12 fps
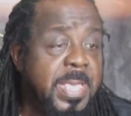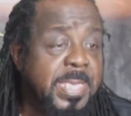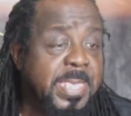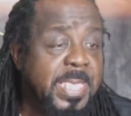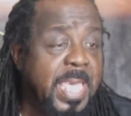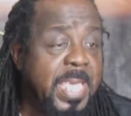
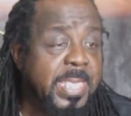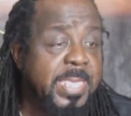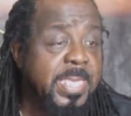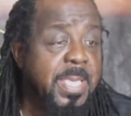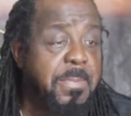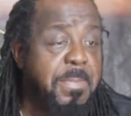
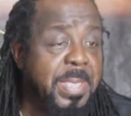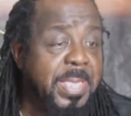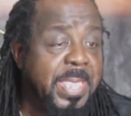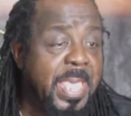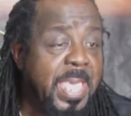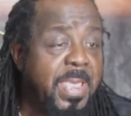states
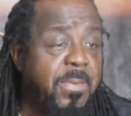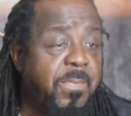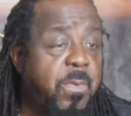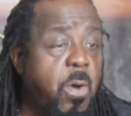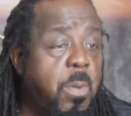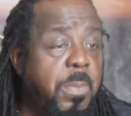maintain
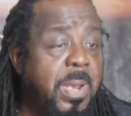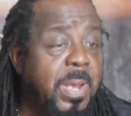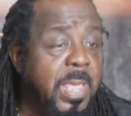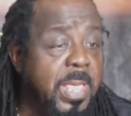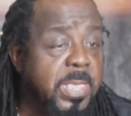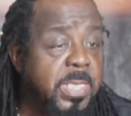formal
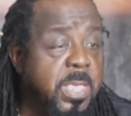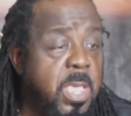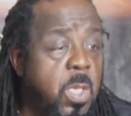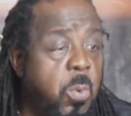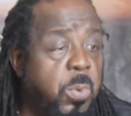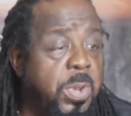links
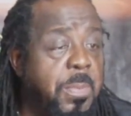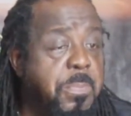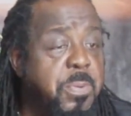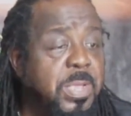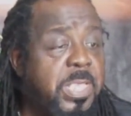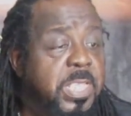with the
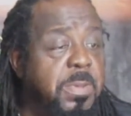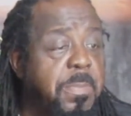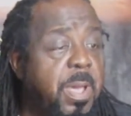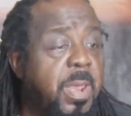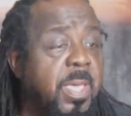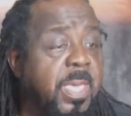British
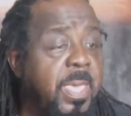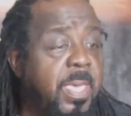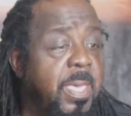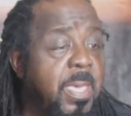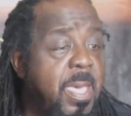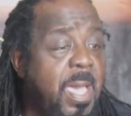monarchy